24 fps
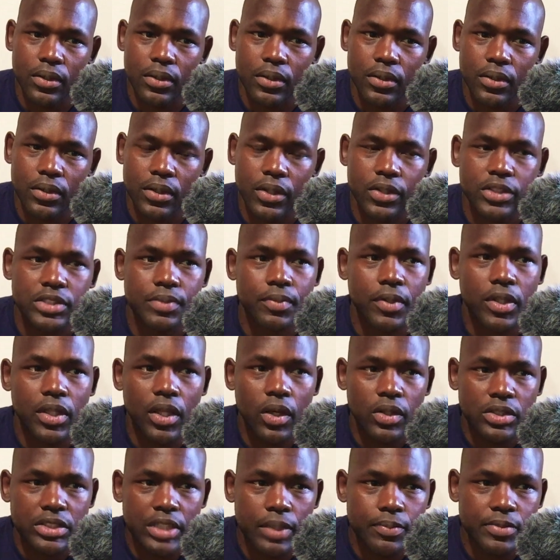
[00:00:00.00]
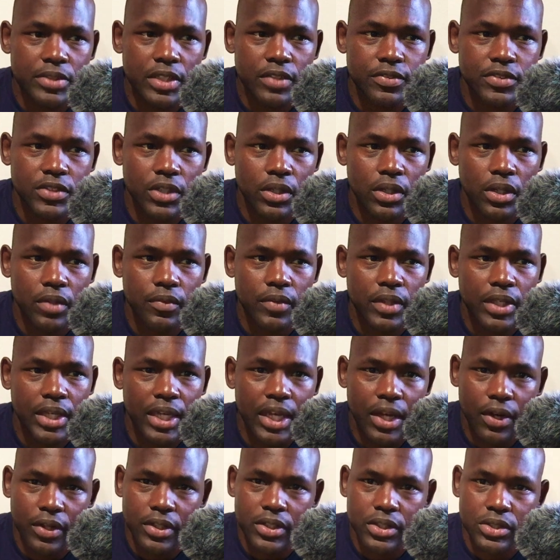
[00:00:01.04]
There are some close-ups of the
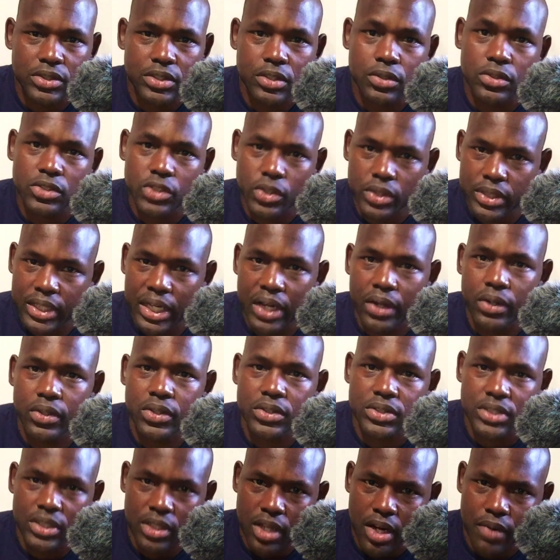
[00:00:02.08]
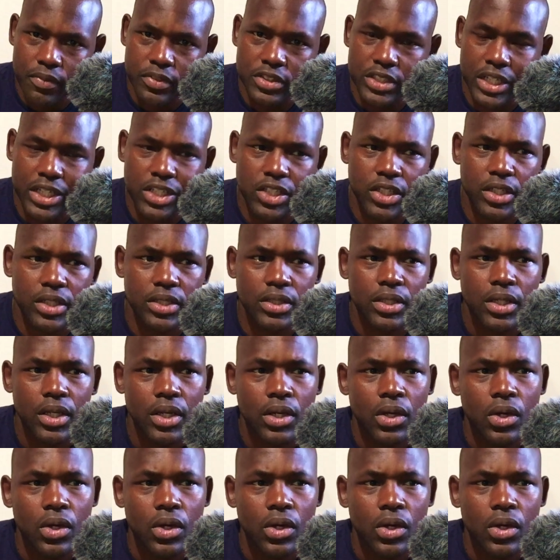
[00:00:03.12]
characters, certain characters in conversation,